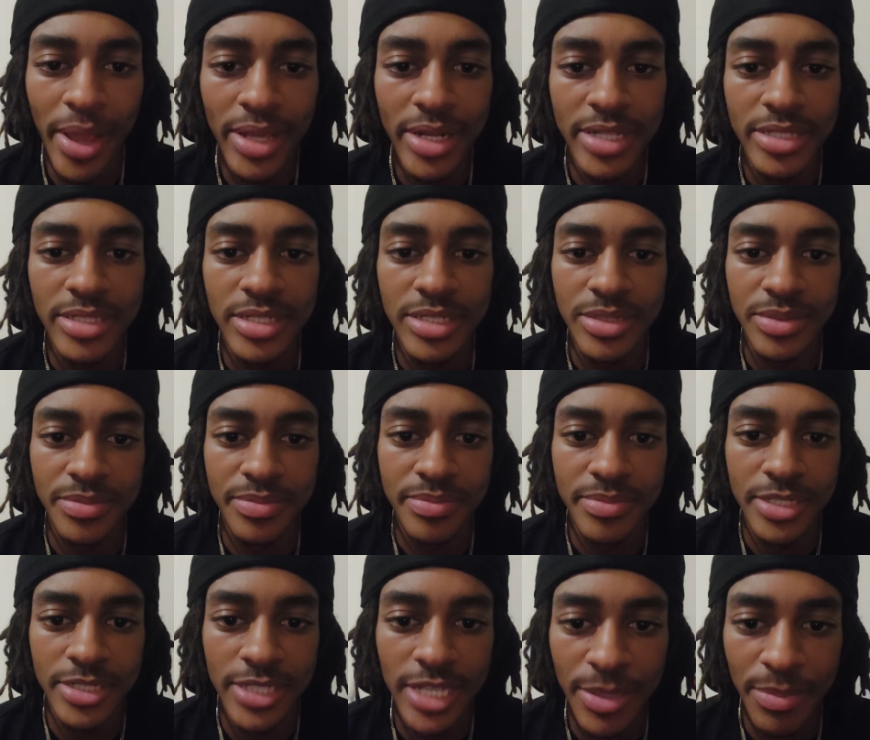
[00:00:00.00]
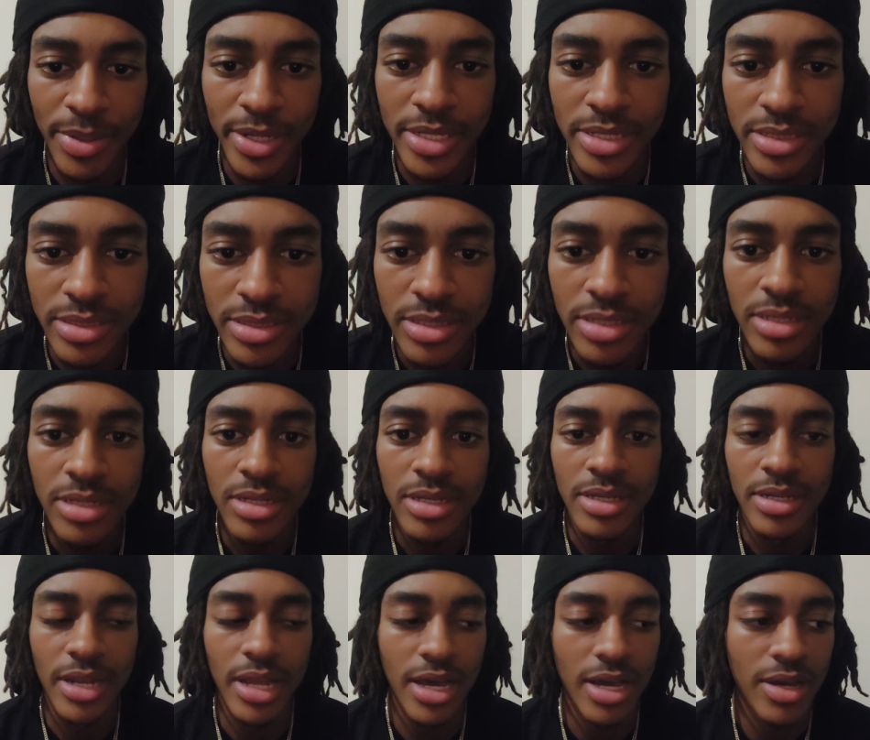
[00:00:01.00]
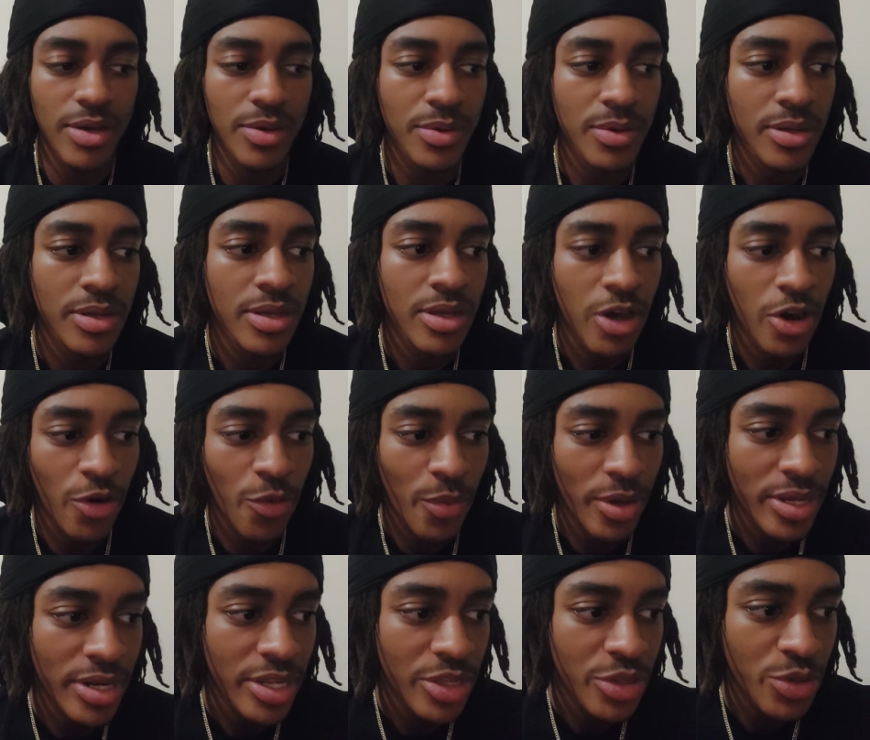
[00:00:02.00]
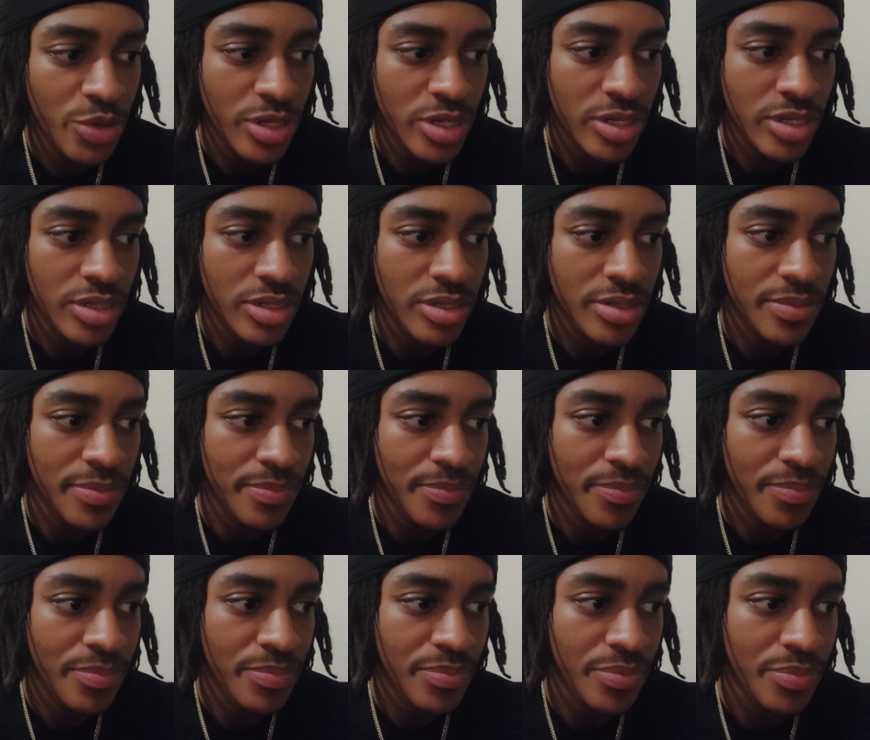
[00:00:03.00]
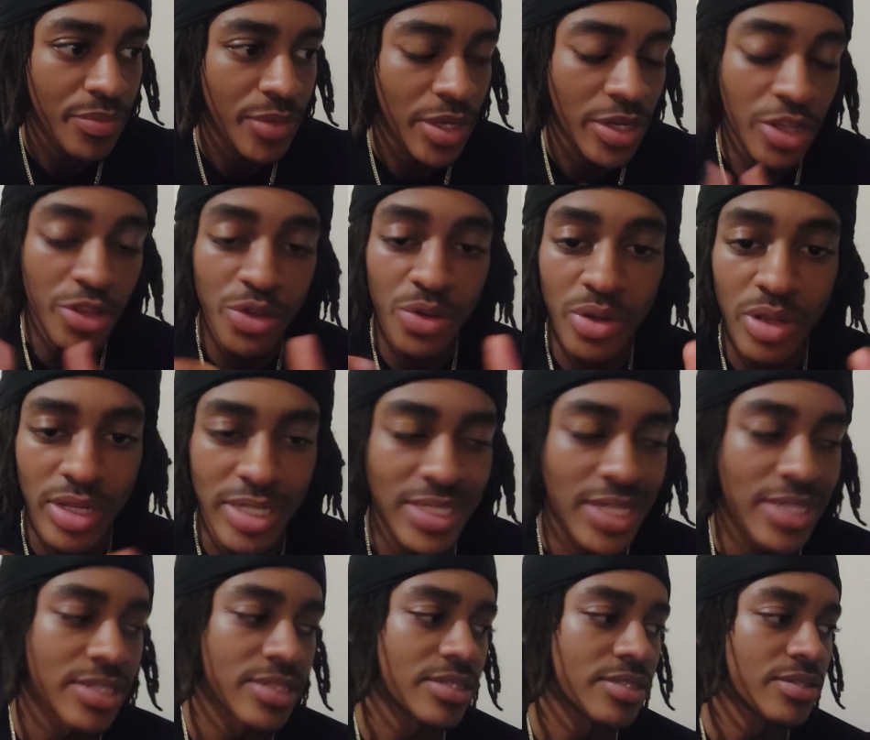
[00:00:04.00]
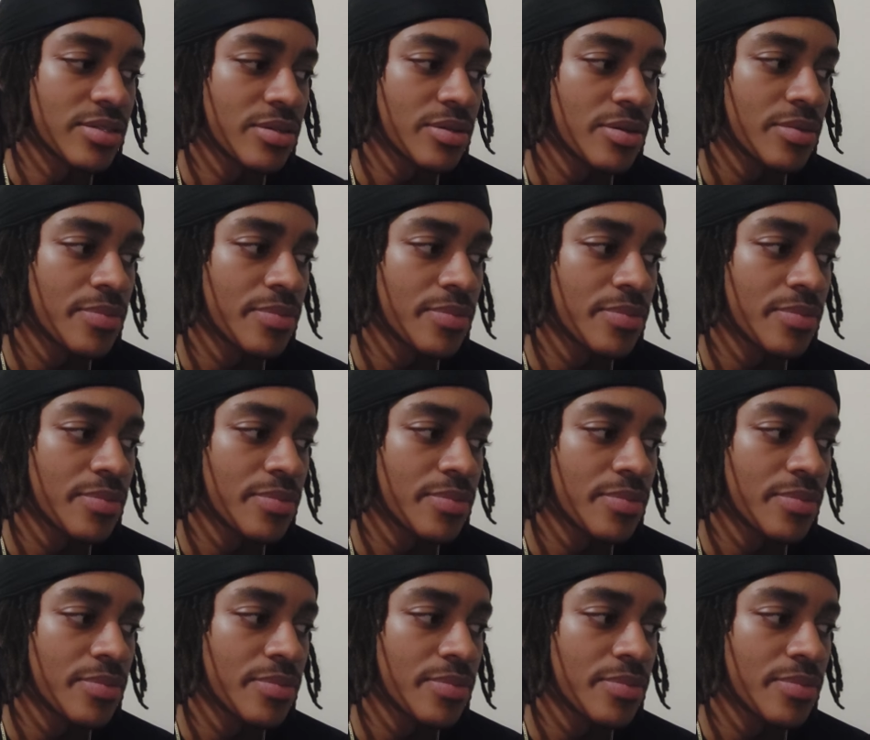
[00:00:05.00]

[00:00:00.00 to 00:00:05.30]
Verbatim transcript: magnetism to take place. Now, a way that you could another uh, it's like this.